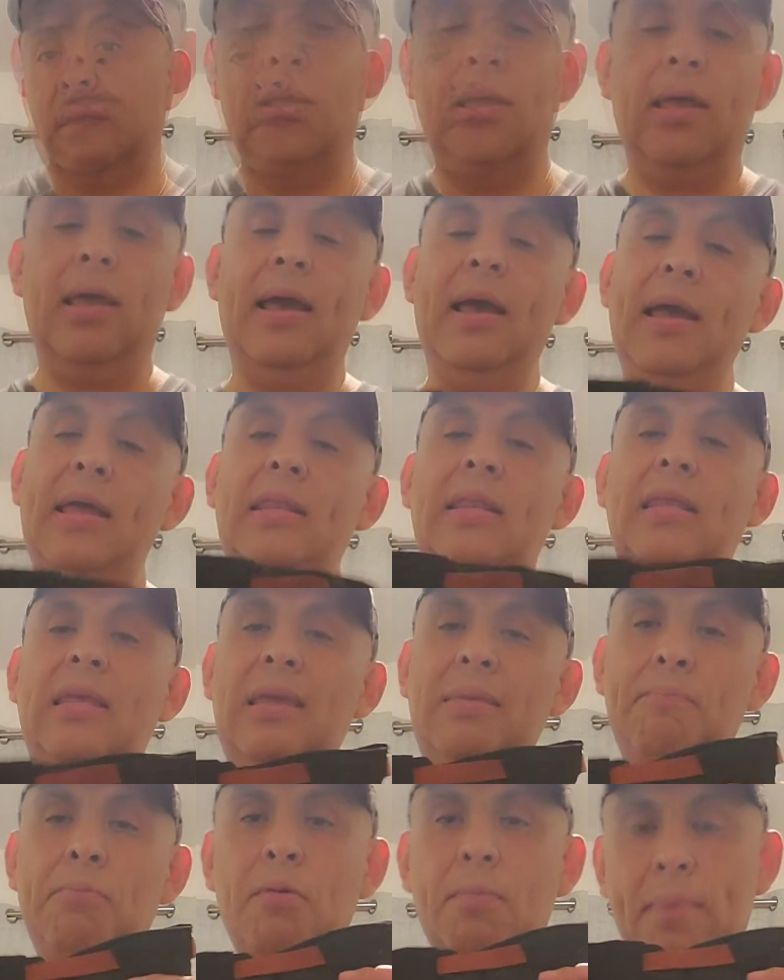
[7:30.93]
And
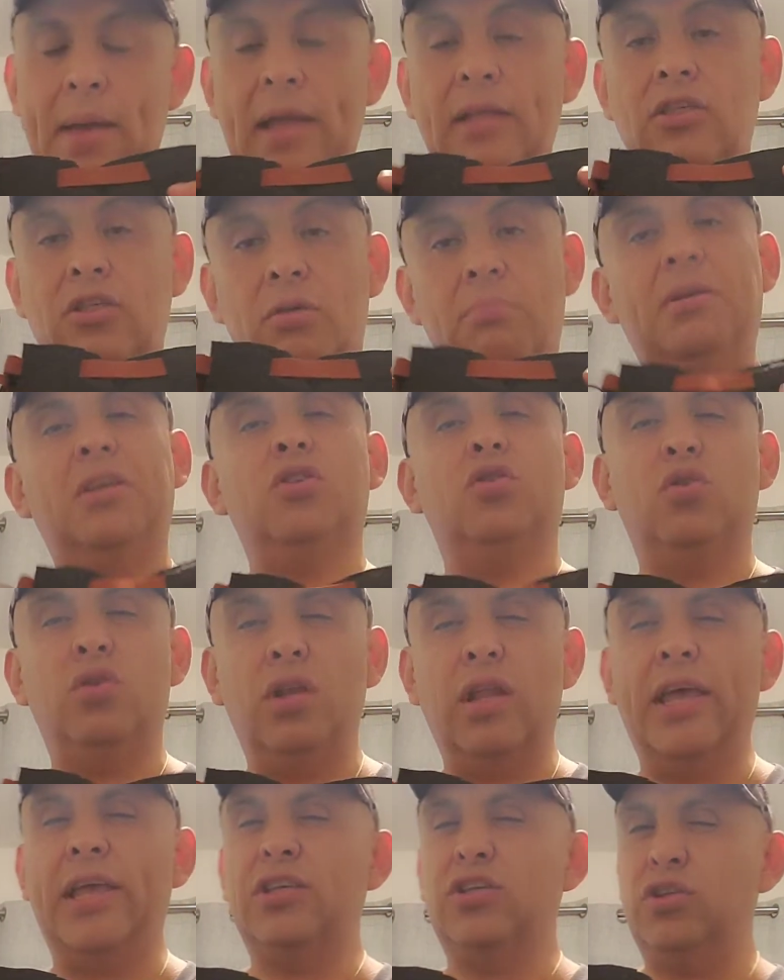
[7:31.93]
it provides some
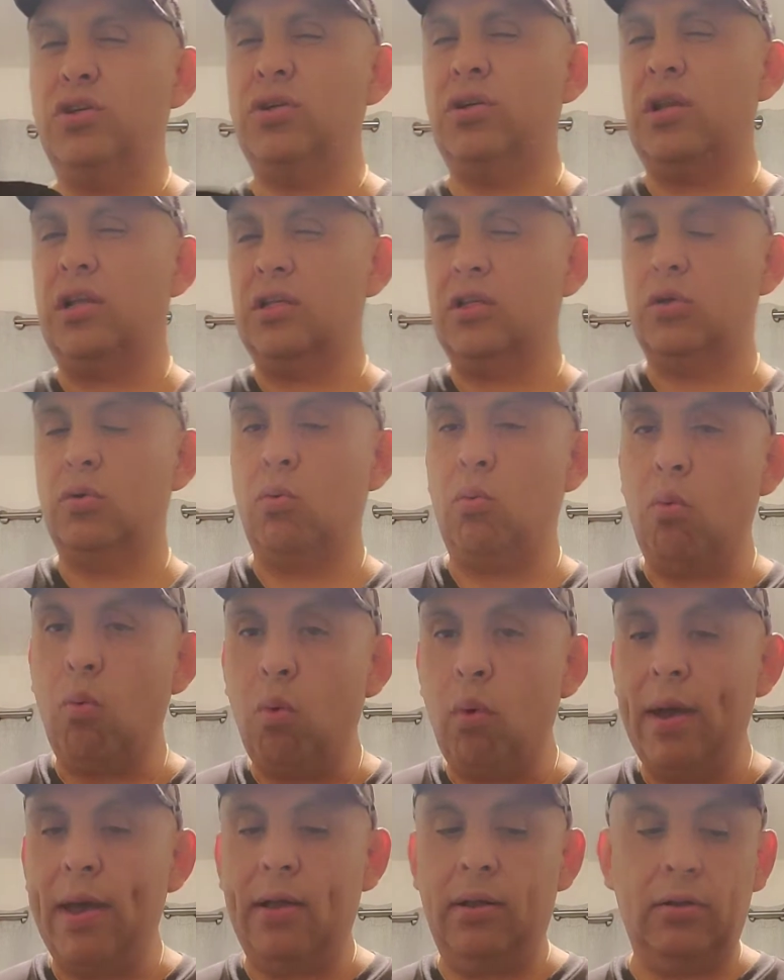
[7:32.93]
insulation as
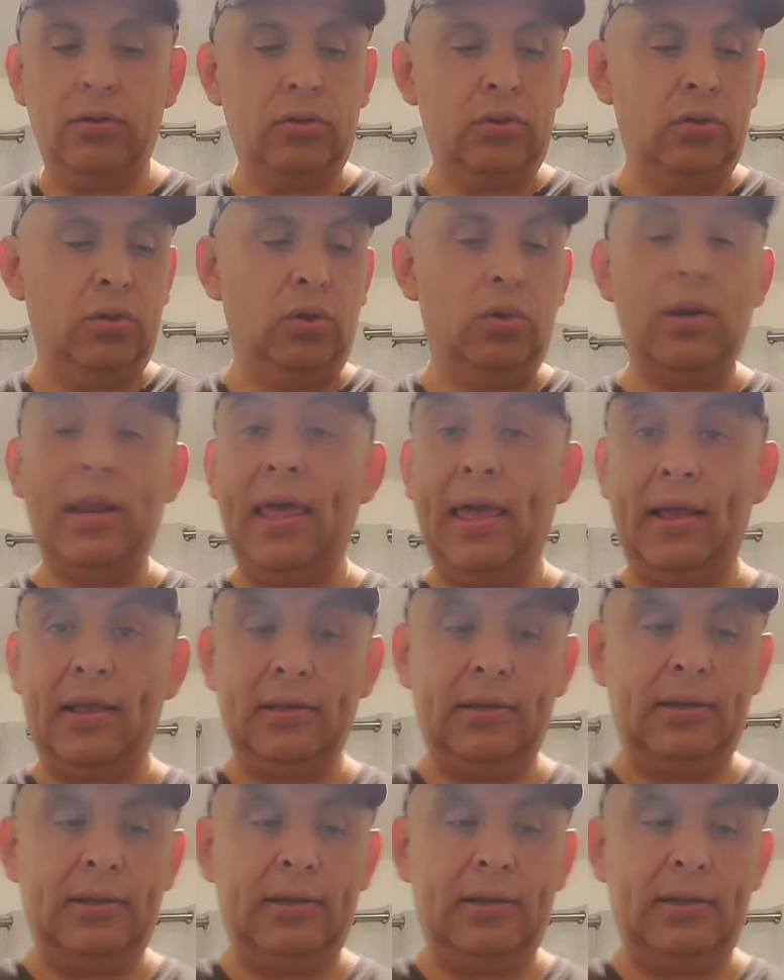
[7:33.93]
well to your leg.